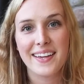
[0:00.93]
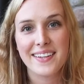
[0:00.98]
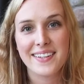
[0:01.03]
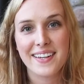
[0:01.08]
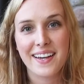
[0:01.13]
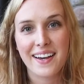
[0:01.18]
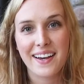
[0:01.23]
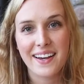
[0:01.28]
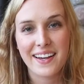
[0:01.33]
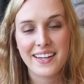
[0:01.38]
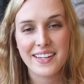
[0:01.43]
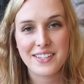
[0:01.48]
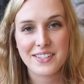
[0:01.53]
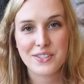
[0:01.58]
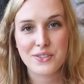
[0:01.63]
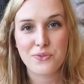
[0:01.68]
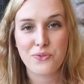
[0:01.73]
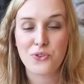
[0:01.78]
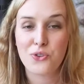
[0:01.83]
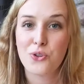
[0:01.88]
Hey
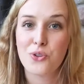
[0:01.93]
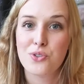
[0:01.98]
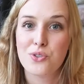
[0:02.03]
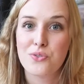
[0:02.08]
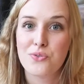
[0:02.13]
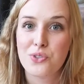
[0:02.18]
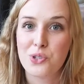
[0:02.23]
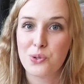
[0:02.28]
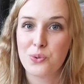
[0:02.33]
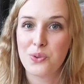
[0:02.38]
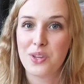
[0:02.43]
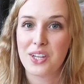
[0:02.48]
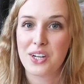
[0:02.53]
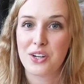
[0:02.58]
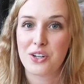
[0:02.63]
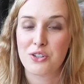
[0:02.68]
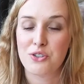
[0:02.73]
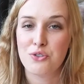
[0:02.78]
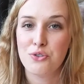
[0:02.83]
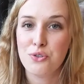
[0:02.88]
guys, for those of you
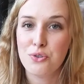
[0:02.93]
that are